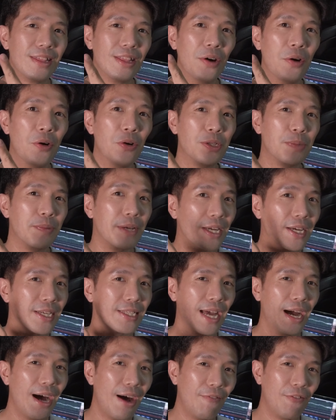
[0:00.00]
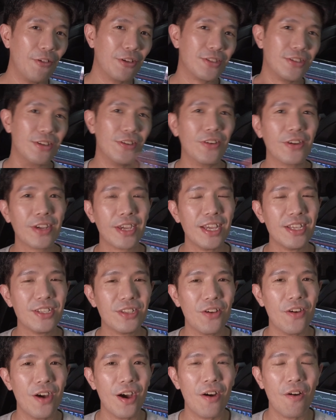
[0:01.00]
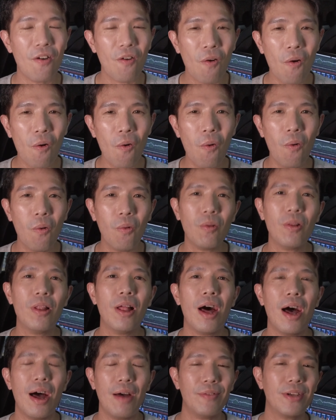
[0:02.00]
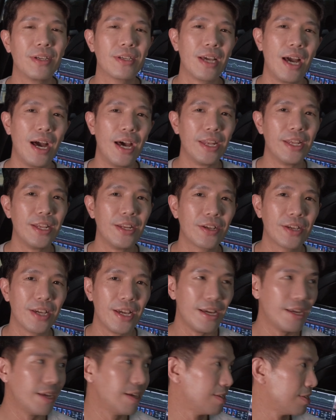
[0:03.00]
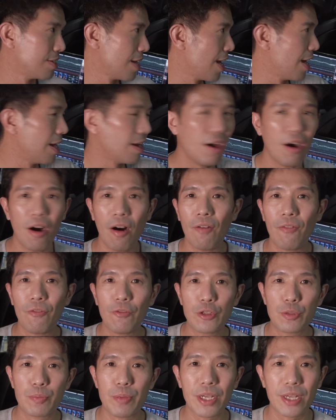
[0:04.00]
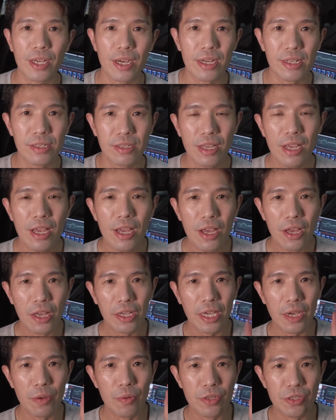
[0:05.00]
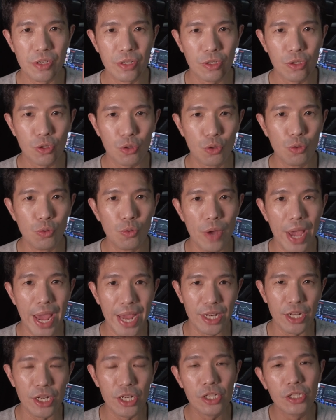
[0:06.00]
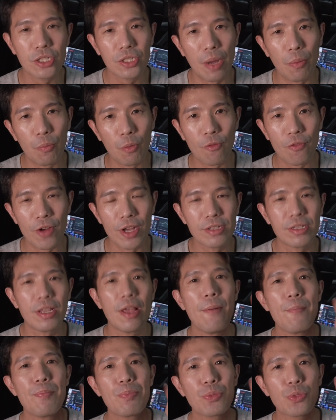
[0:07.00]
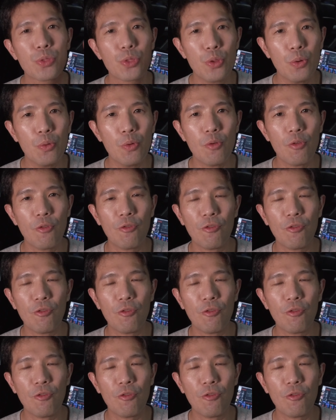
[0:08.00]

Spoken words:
the old speakers are up for sale, okay, so a old Harman Kardon, okay, set of speakers, okay, which is two 8-inch subwoofers, two